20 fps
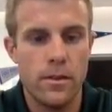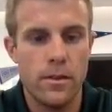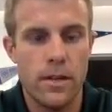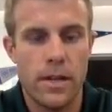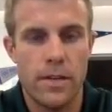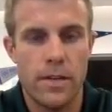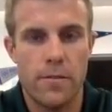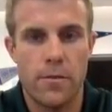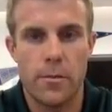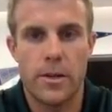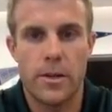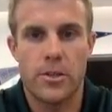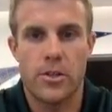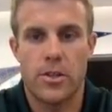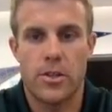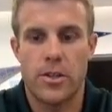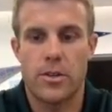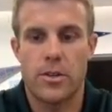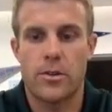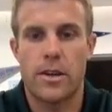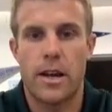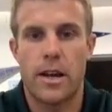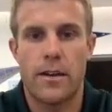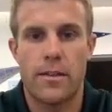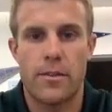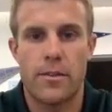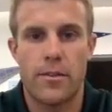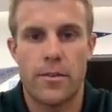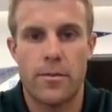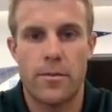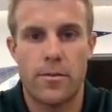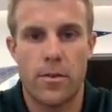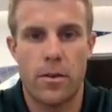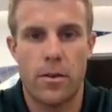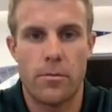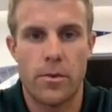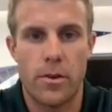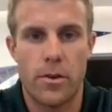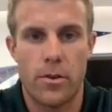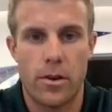information that you gathered
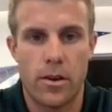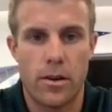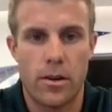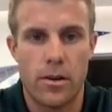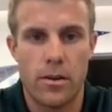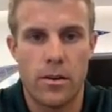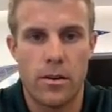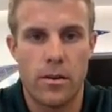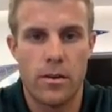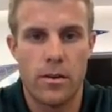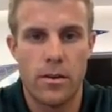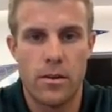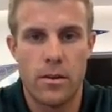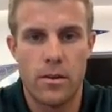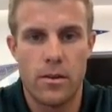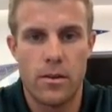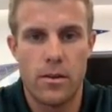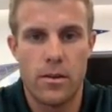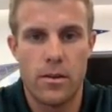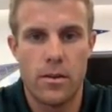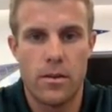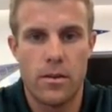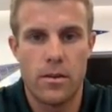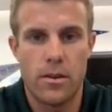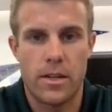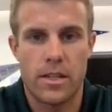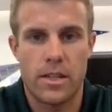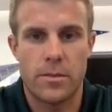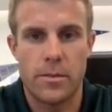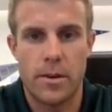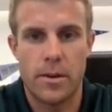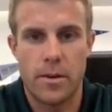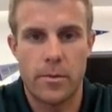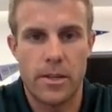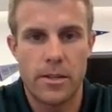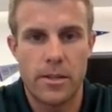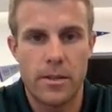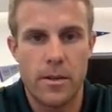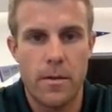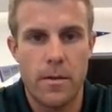from your
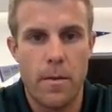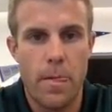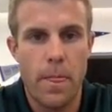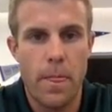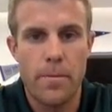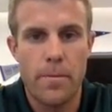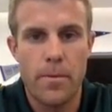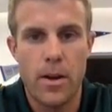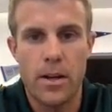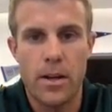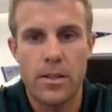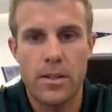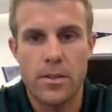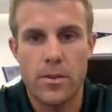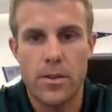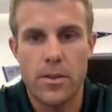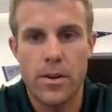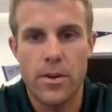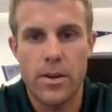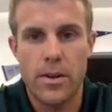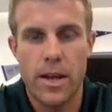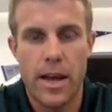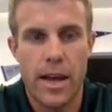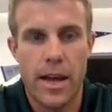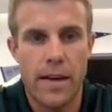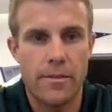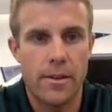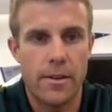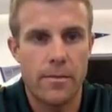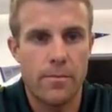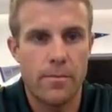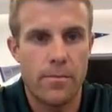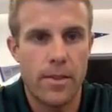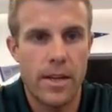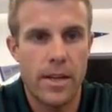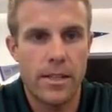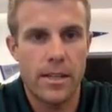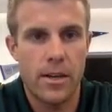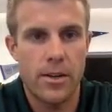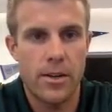experiment. All right, so there you have it.
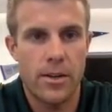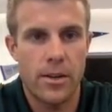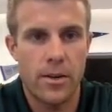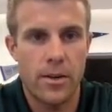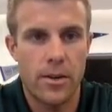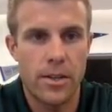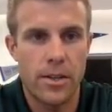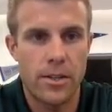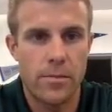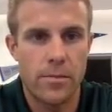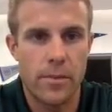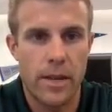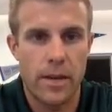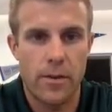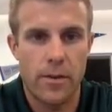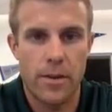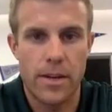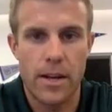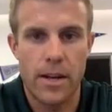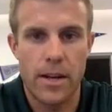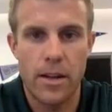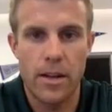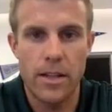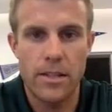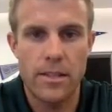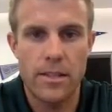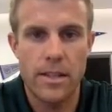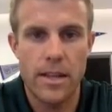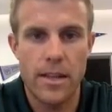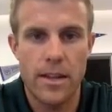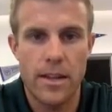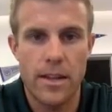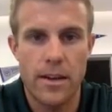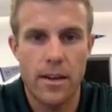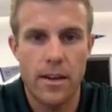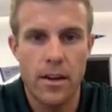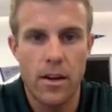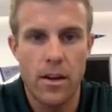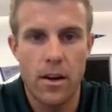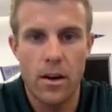That's how you're going to make one. Now let's say that,
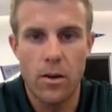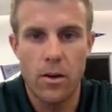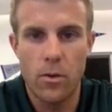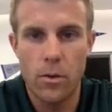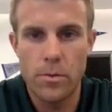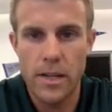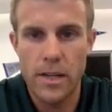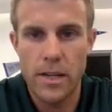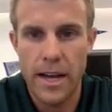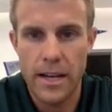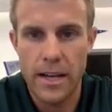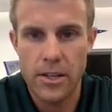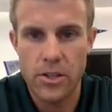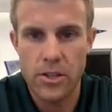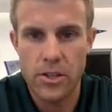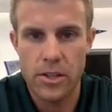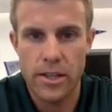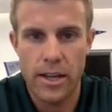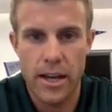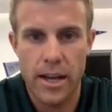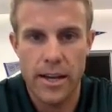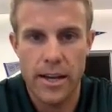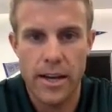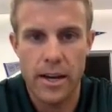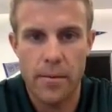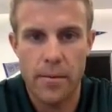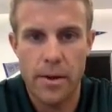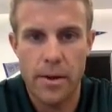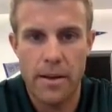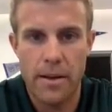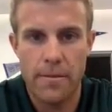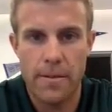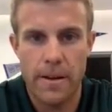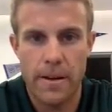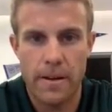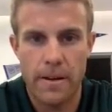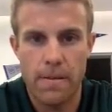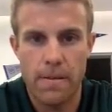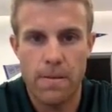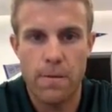oh whoops, I actually ended up
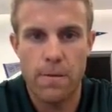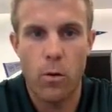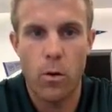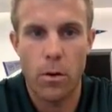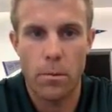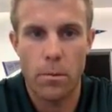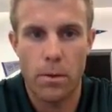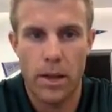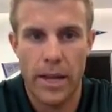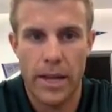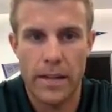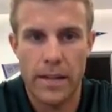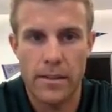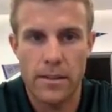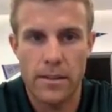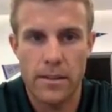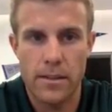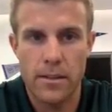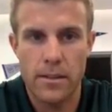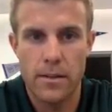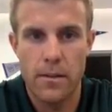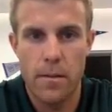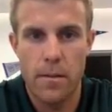having 4 plants.